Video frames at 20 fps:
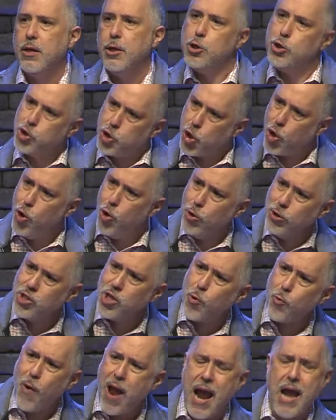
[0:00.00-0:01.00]
Choose
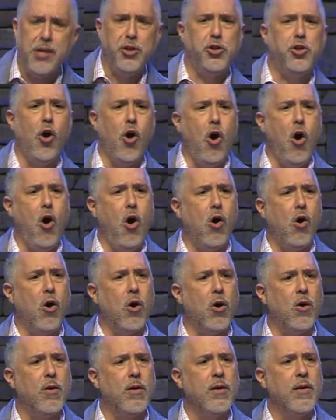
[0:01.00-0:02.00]
the right
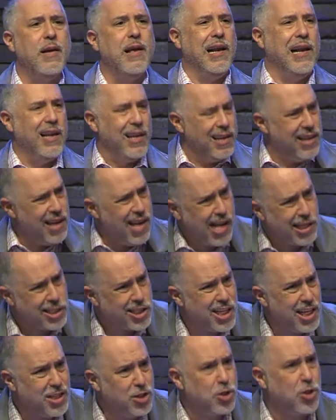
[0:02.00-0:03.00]
door.
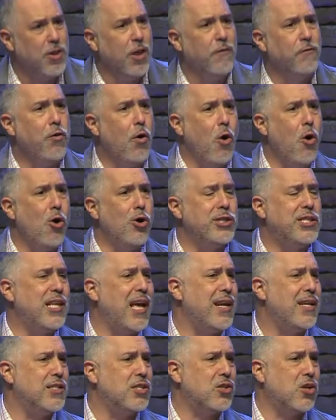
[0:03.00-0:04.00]
Listen to the voice
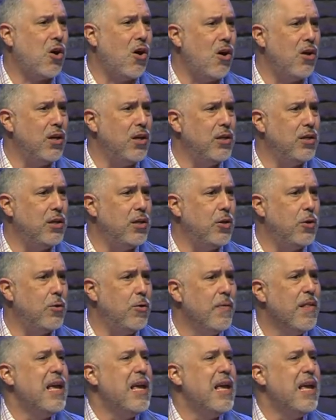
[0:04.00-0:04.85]
that is calling you.